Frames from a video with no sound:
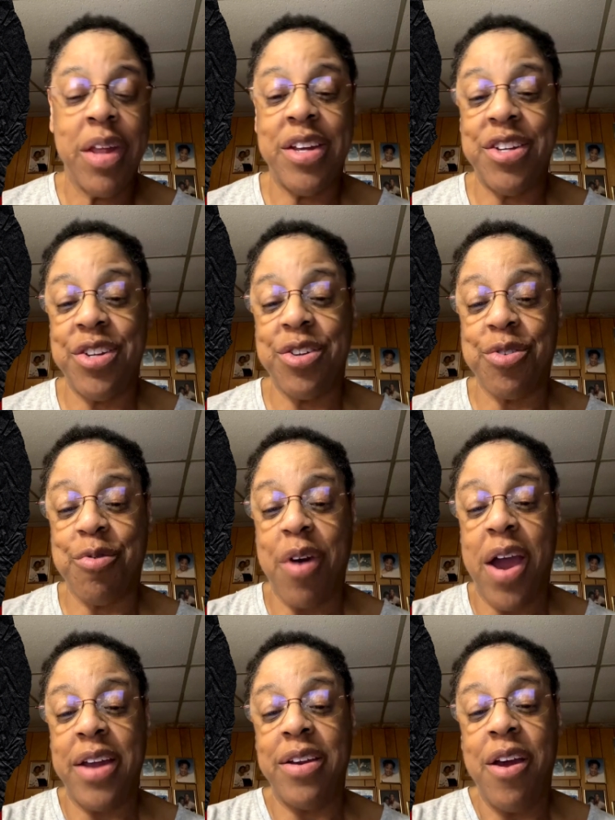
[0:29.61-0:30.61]
This is
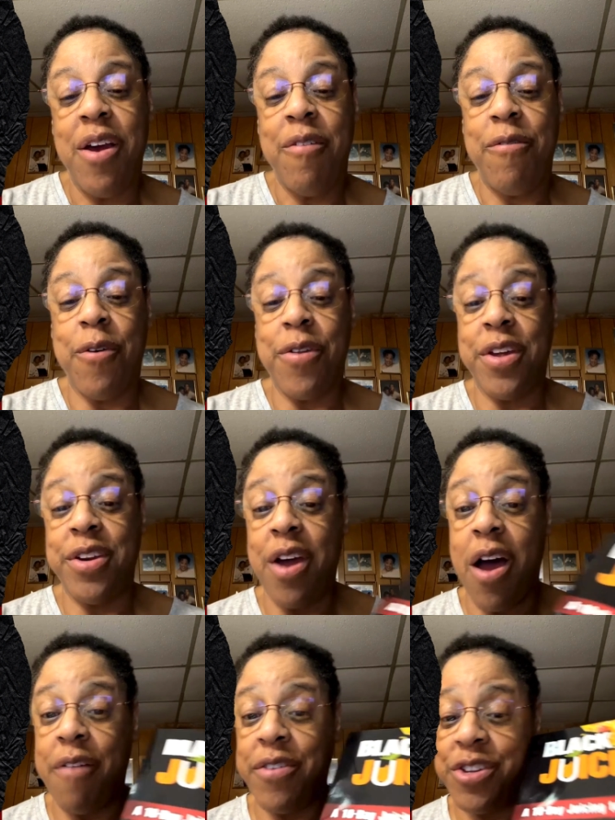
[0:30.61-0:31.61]
great for the
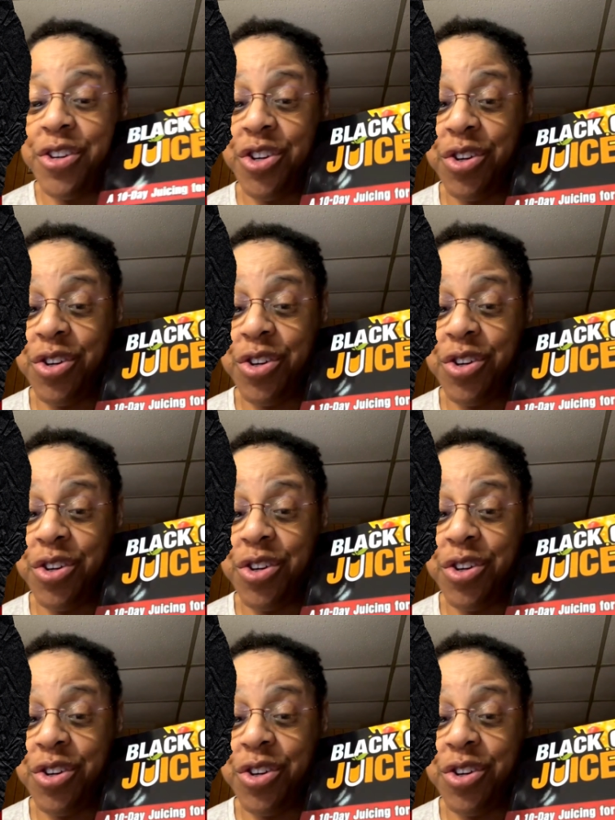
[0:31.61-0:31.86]
novice